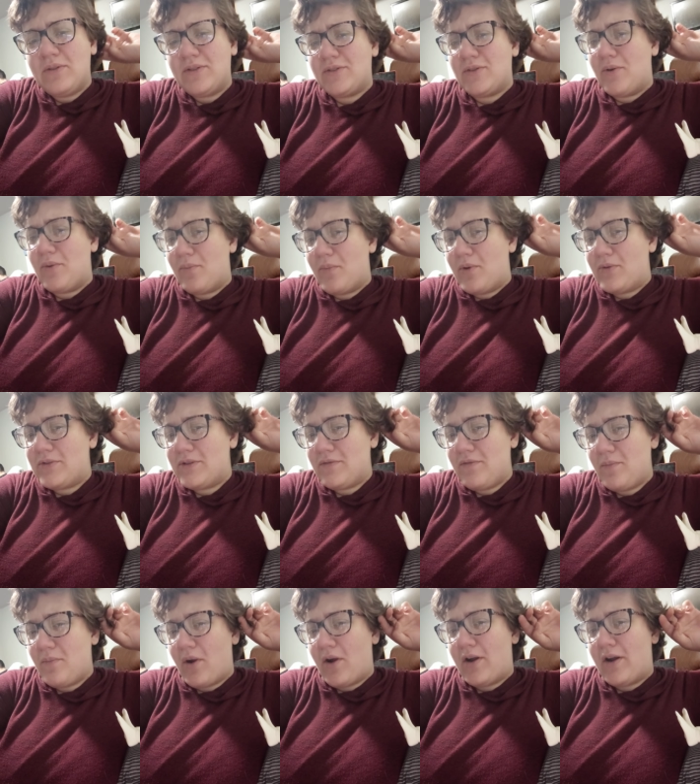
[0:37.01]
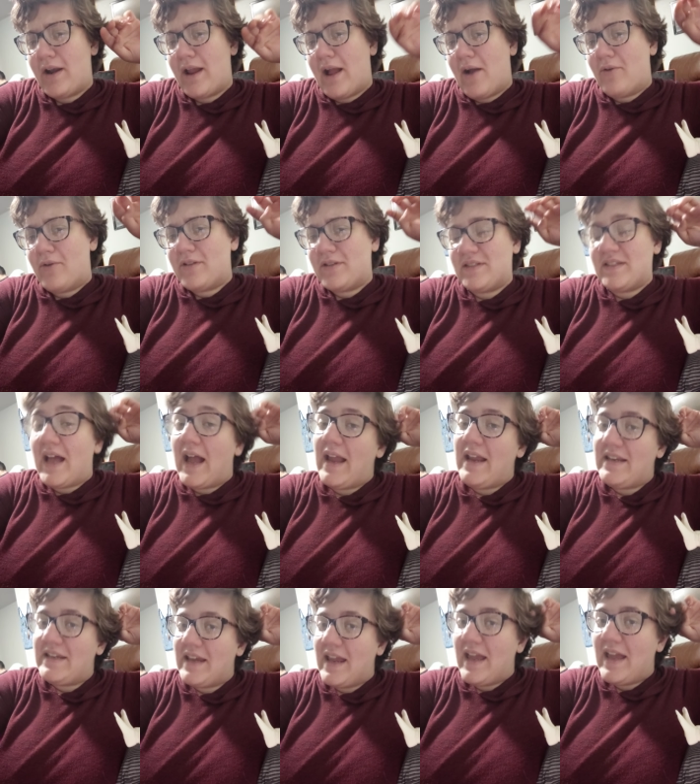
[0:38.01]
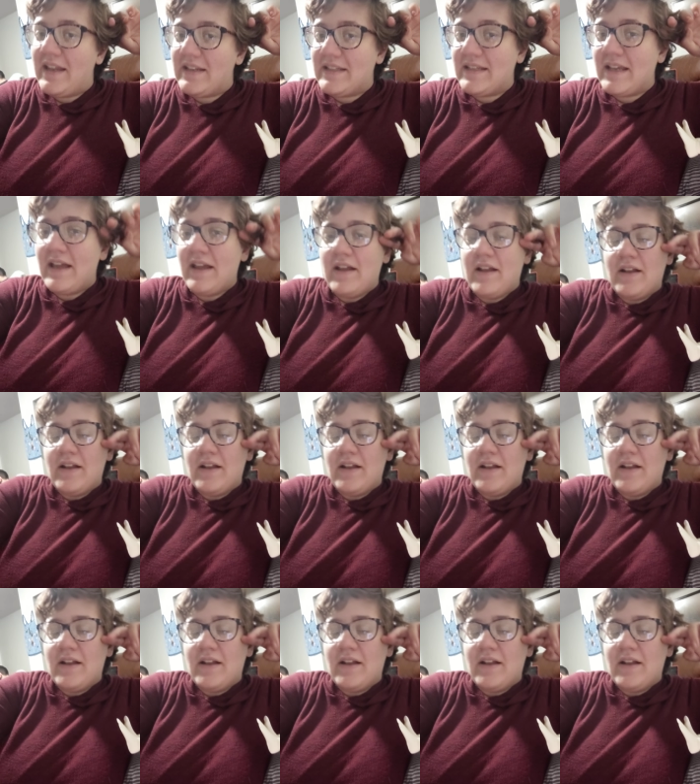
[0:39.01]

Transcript: so most of them aren't outside yet.